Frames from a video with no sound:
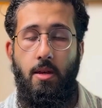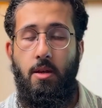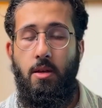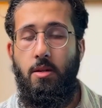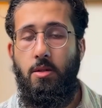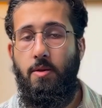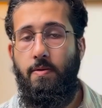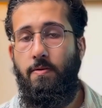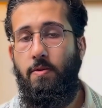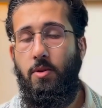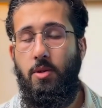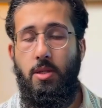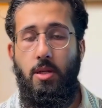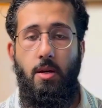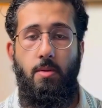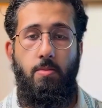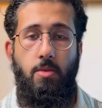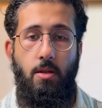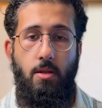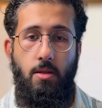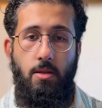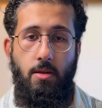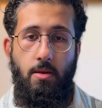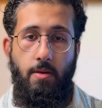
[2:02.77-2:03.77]
So for
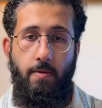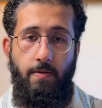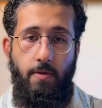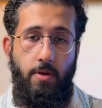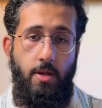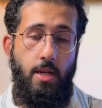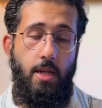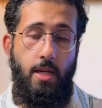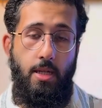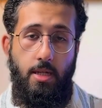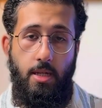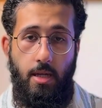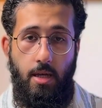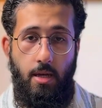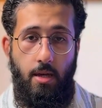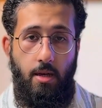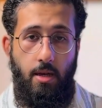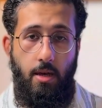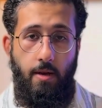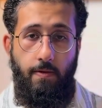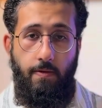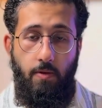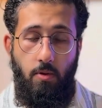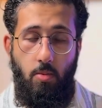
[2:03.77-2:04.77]
example, a very easy
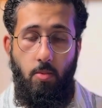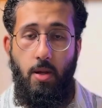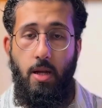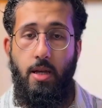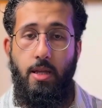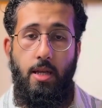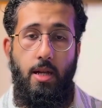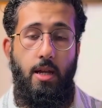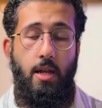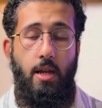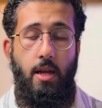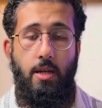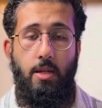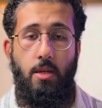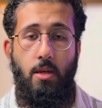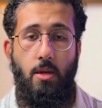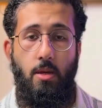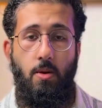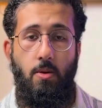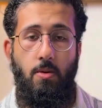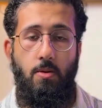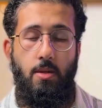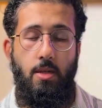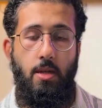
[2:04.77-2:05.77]
formula that I like to
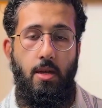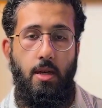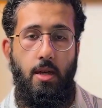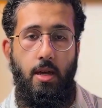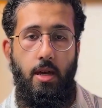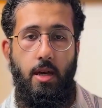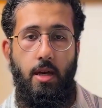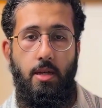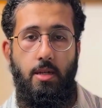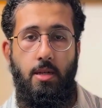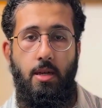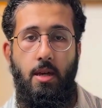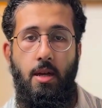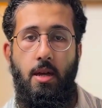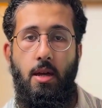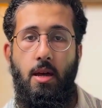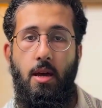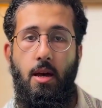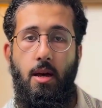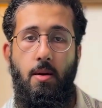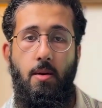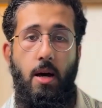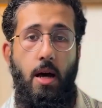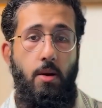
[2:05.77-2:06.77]
use is
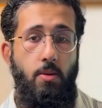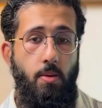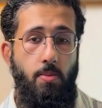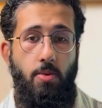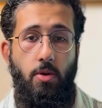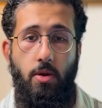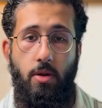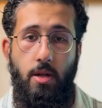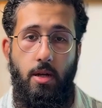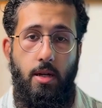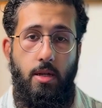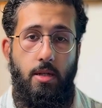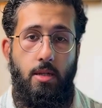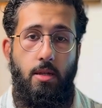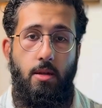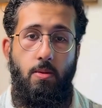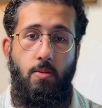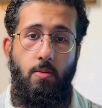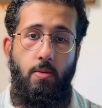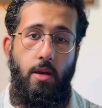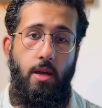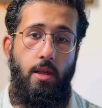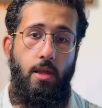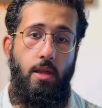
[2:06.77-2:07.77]
our product
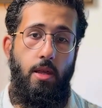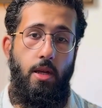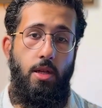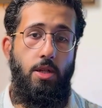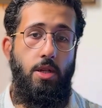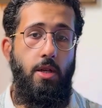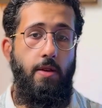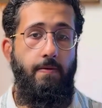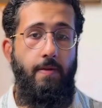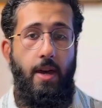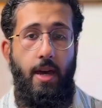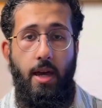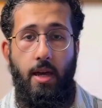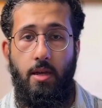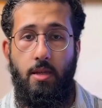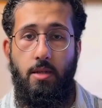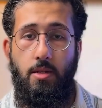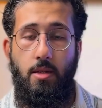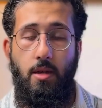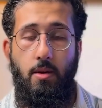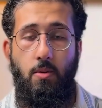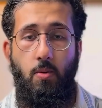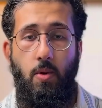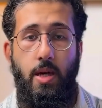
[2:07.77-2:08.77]
will achieve
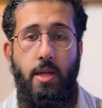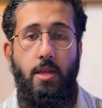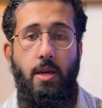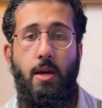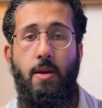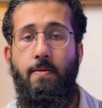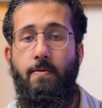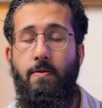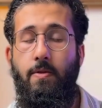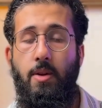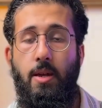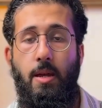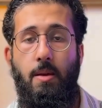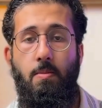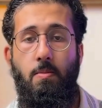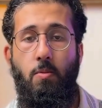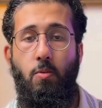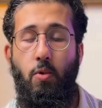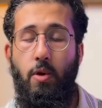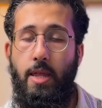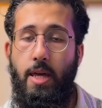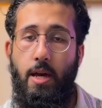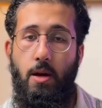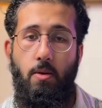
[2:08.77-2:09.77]
X in Y time frame
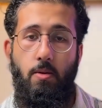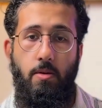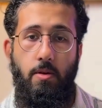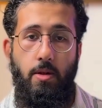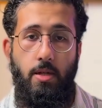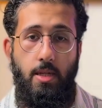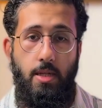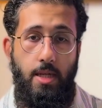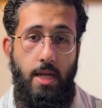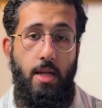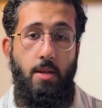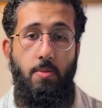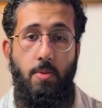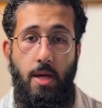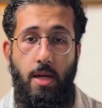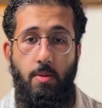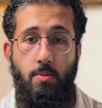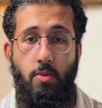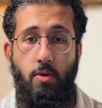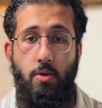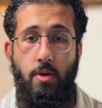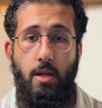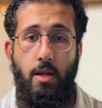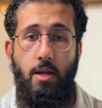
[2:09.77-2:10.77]
without Z pain
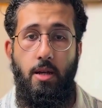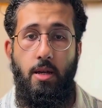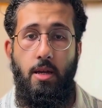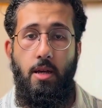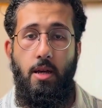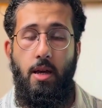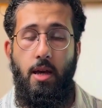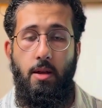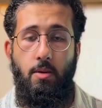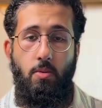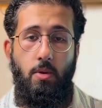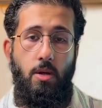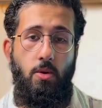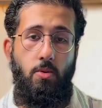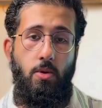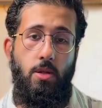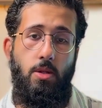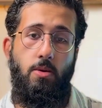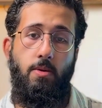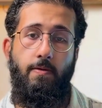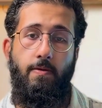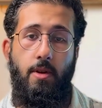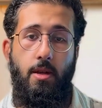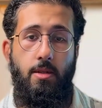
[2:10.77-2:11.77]
point and with
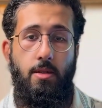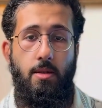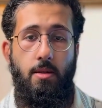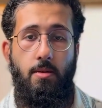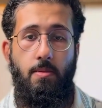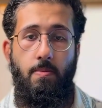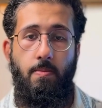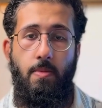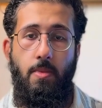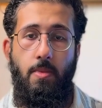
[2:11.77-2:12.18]
risk reversal.